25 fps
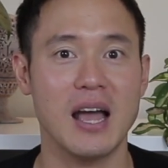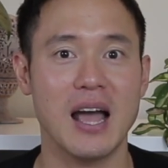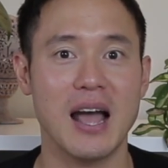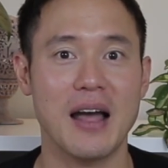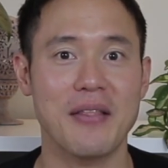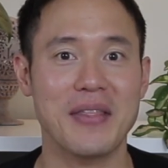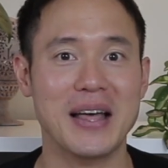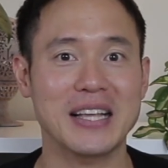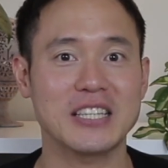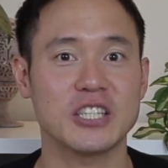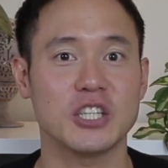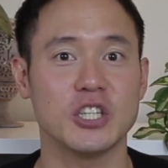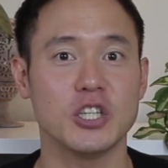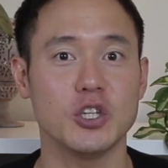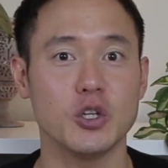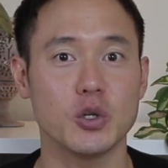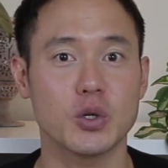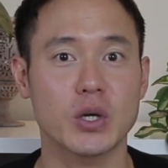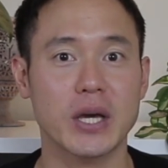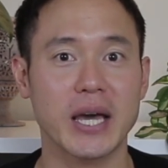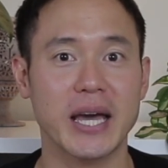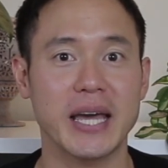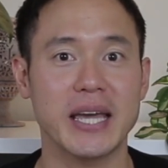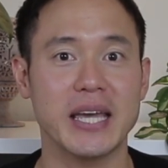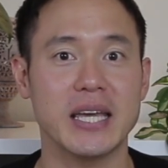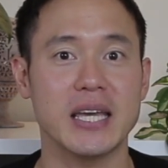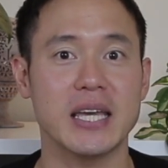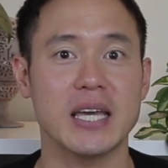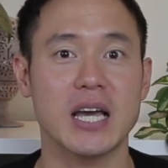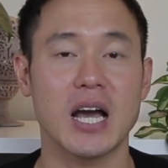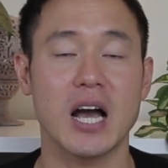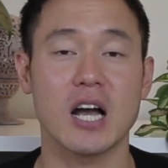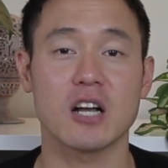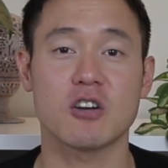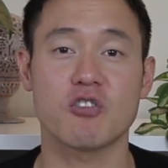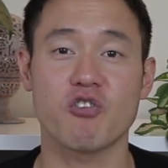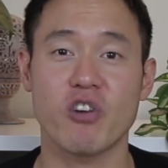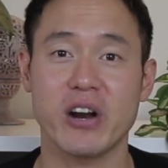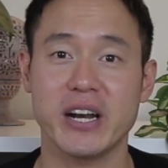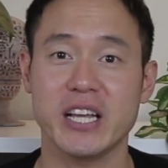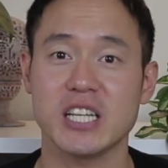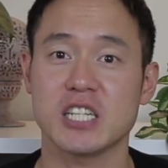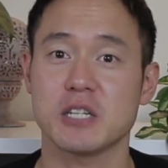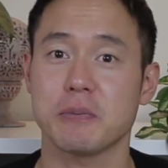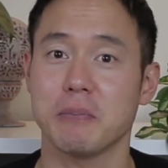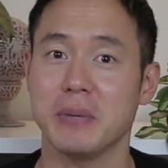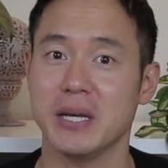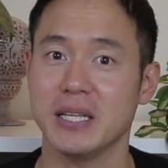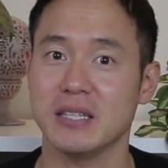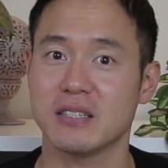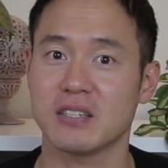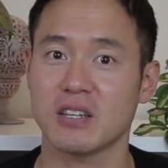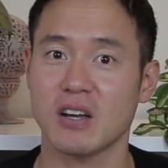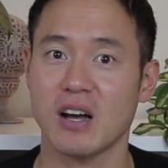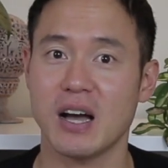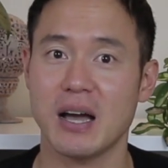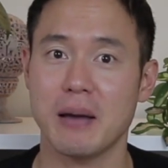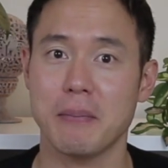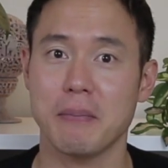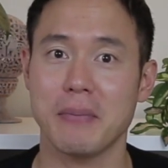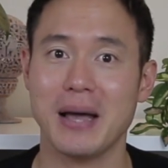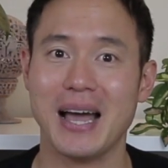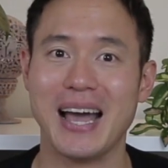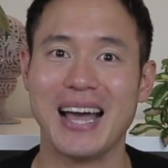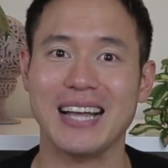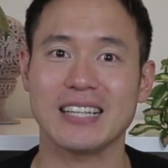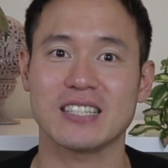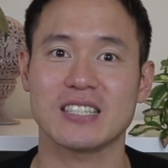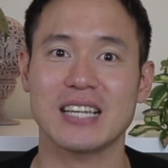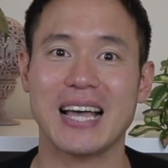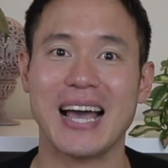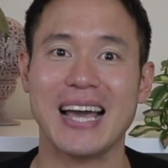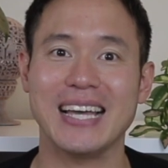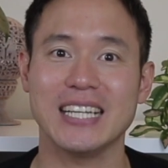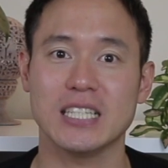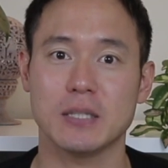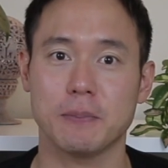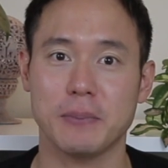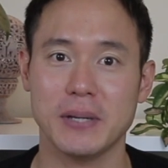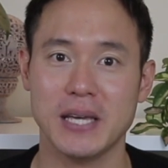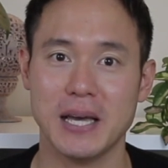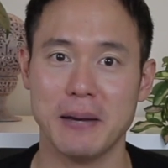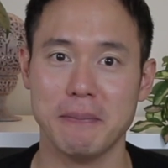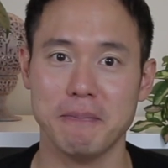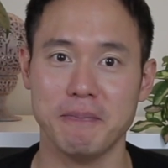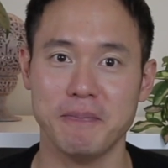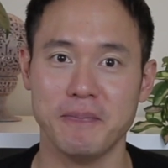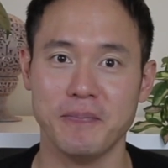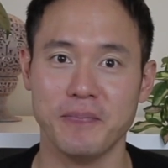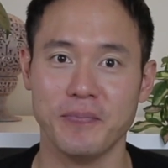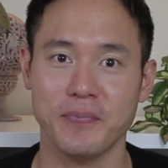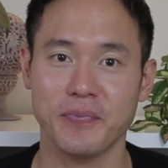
And that's UK Greenwich Mean Time at 8 PM.